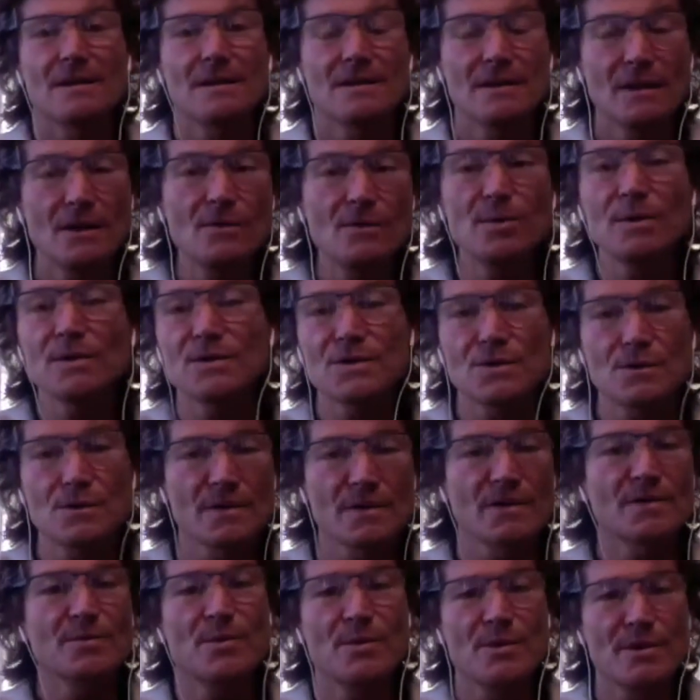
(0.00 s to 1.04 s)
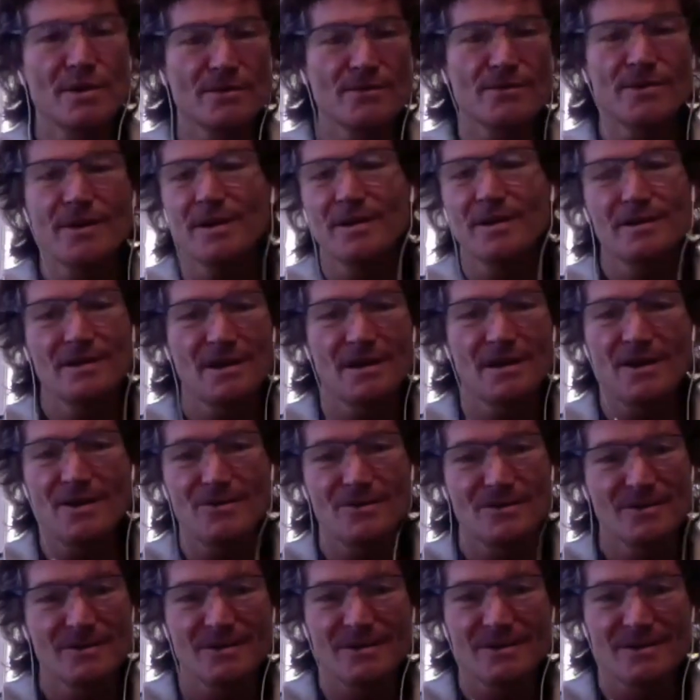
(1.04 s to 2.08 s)
global choice point right
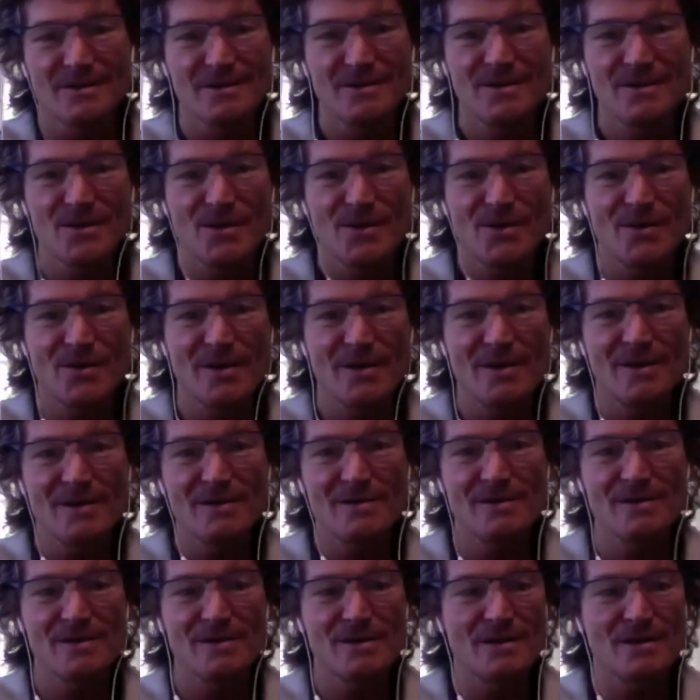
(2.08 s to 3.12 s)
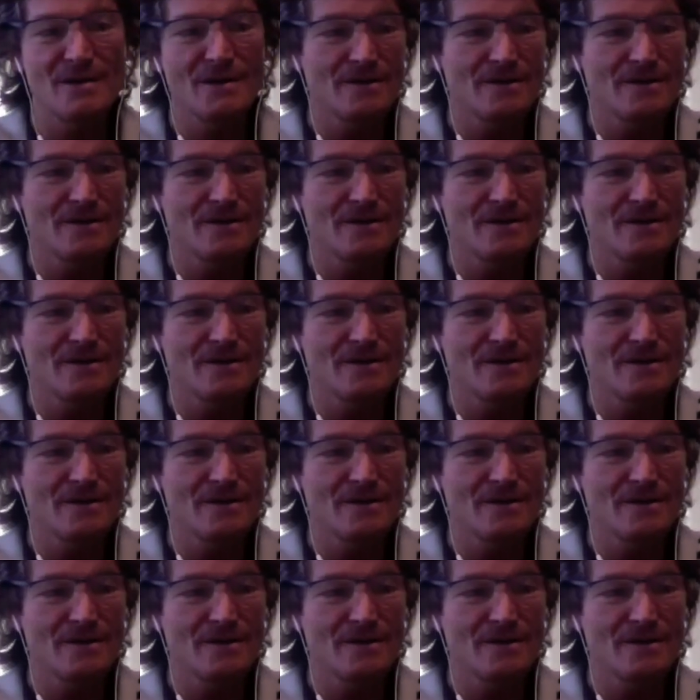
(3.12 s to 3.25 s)
now, you know, and